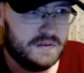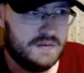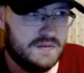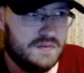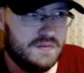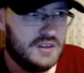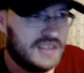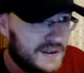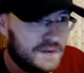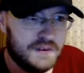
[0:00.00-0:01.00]
You get
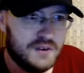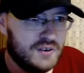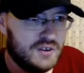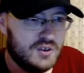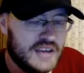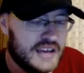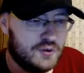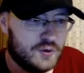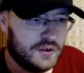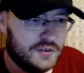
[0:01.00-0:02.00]
a feeling you can't
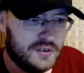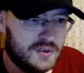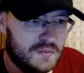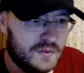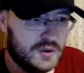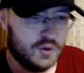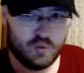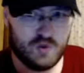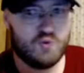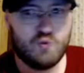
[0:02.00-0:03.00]
trust him.
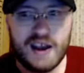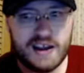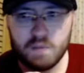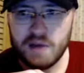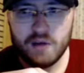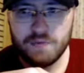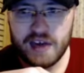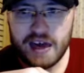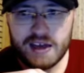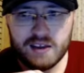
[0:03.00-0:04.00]
We're right about
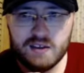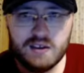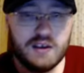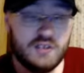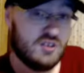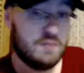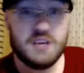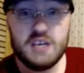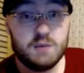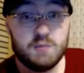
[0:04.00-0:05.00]
that. To me,
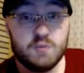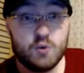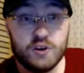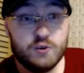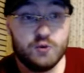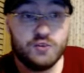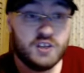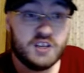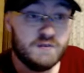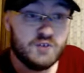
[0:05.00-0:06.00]
it'd be more interesting
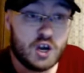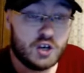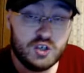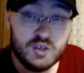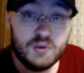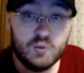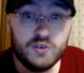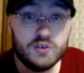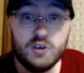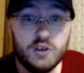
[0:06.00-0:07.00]
if John Goodman was a
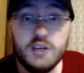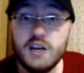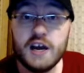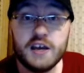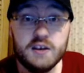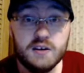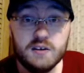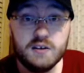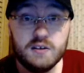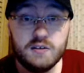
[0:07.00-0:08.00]
good guy.
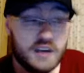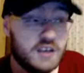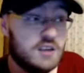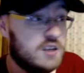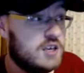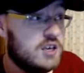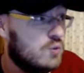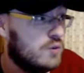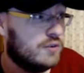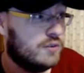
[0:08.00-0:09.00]
That he
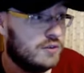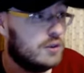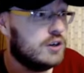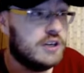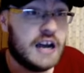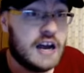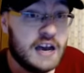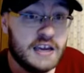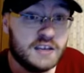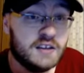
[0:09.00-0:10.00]
was the good guy
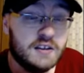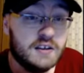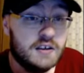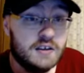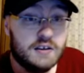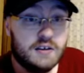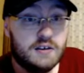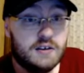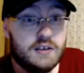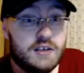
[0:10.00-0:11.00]
and
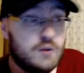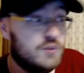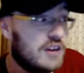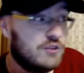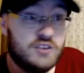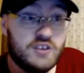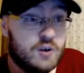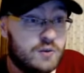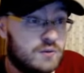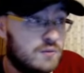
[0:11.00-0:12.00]
he was actually
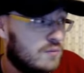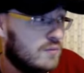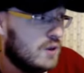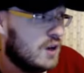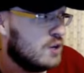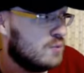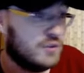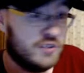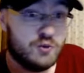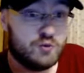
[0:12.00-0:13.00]
telling the
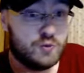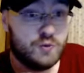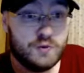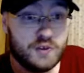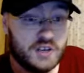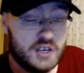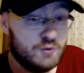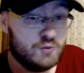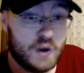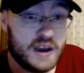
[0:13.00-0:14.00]
100% truth and he was
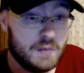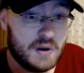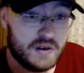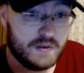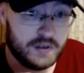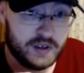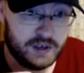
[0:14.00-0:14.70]
right about everything.